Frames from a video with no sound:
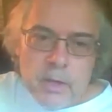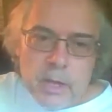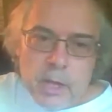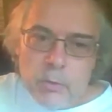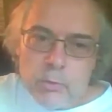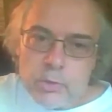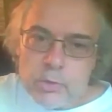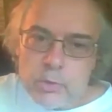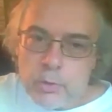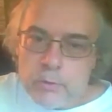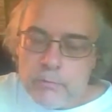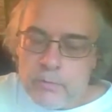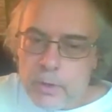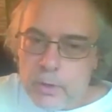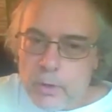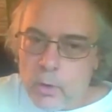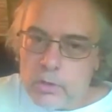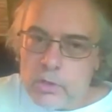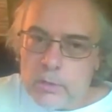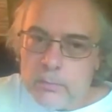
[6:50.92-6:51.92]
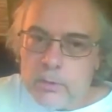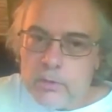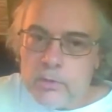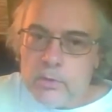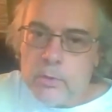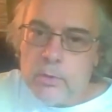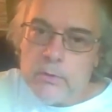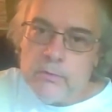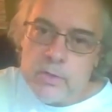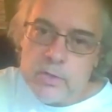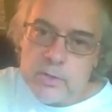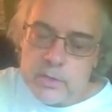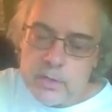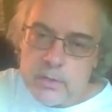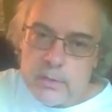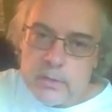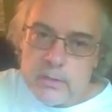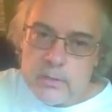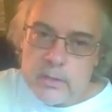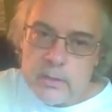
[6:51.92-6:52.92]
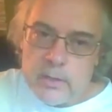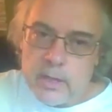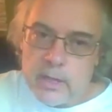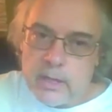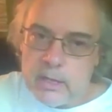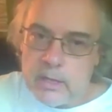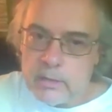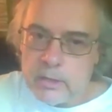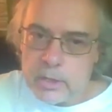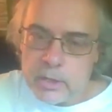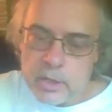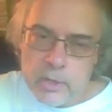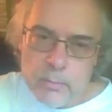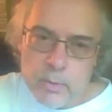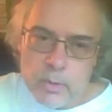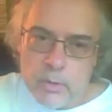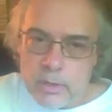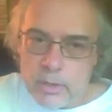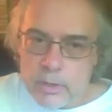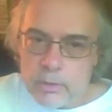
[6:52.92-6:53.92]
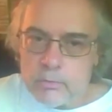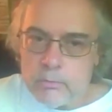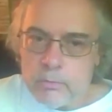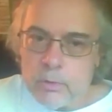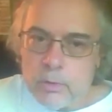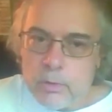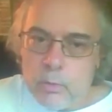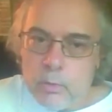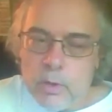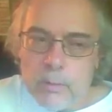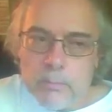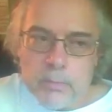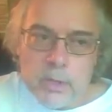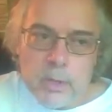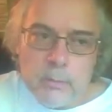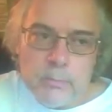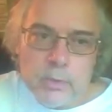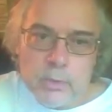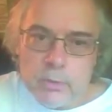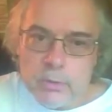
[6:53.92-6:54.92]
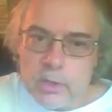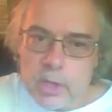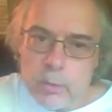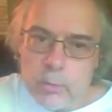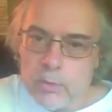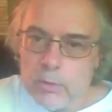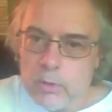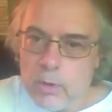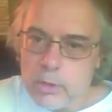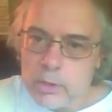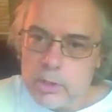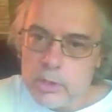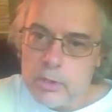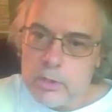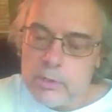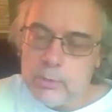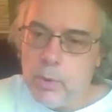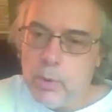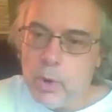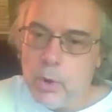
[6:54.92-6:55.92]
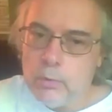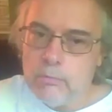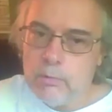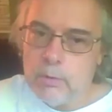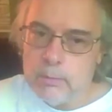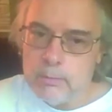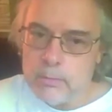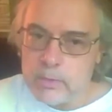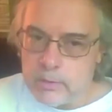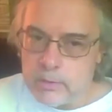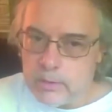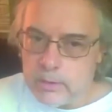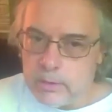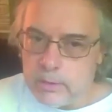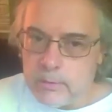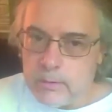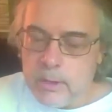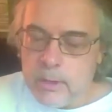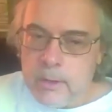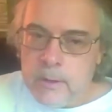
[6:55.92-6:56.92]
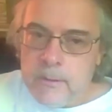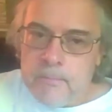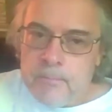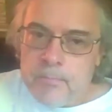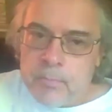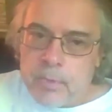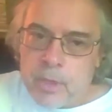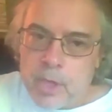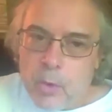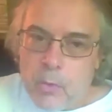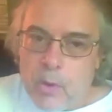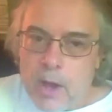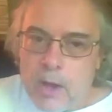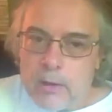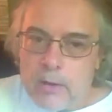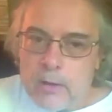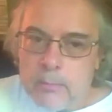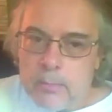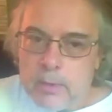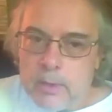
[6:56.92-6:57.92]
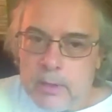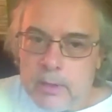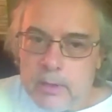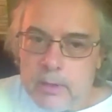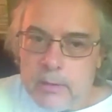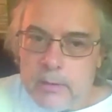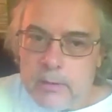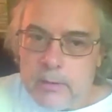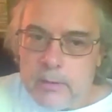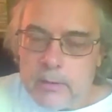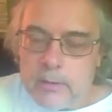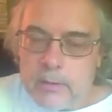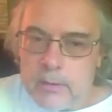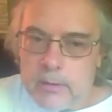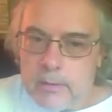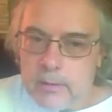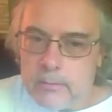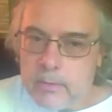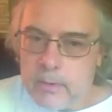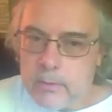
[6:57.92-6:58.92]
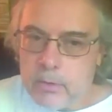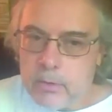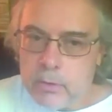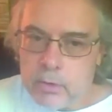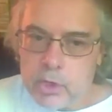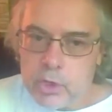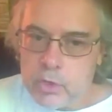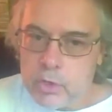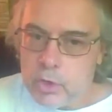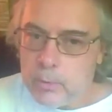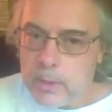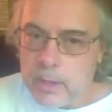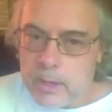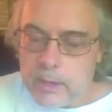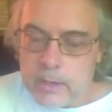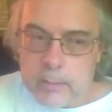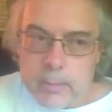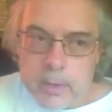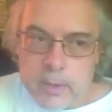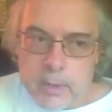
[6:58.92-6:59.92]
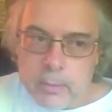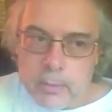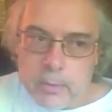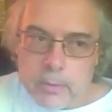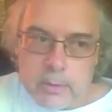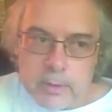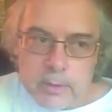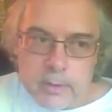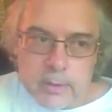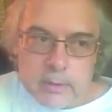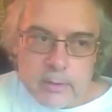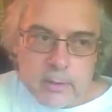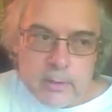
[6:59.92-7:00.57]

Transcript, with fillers: It was sort of the ultimate sort of sin to like get the communities really whipped up so that they would launch these pogroms and then go out and begin uh, exterminating people and